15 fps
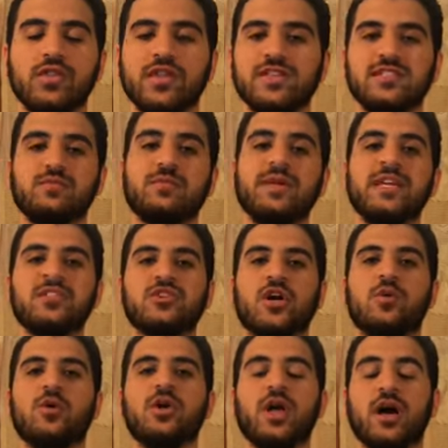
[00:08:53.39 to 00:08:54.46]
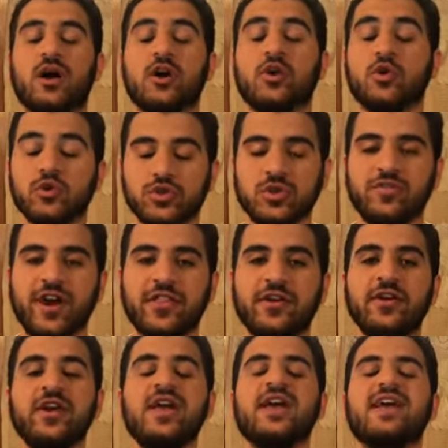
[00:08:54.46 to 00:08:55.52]
This means our ghusl
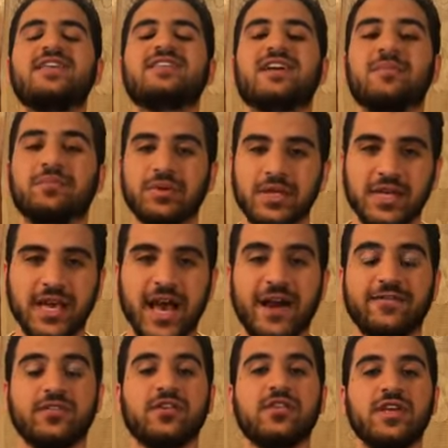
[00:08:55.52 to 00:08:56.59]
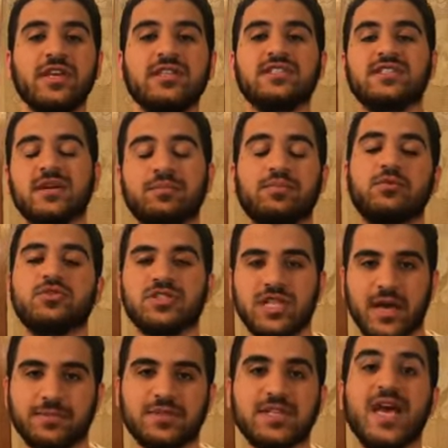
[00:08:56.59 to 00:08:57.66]
rather is complete after these simple
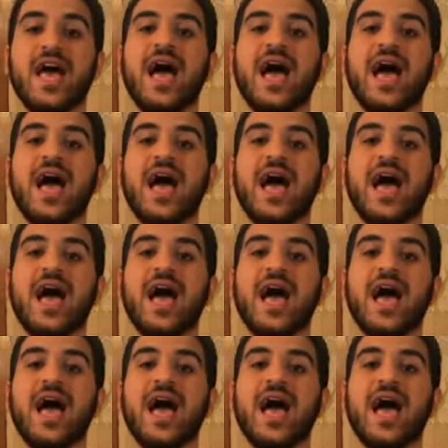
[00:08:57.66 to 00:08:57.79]
steps.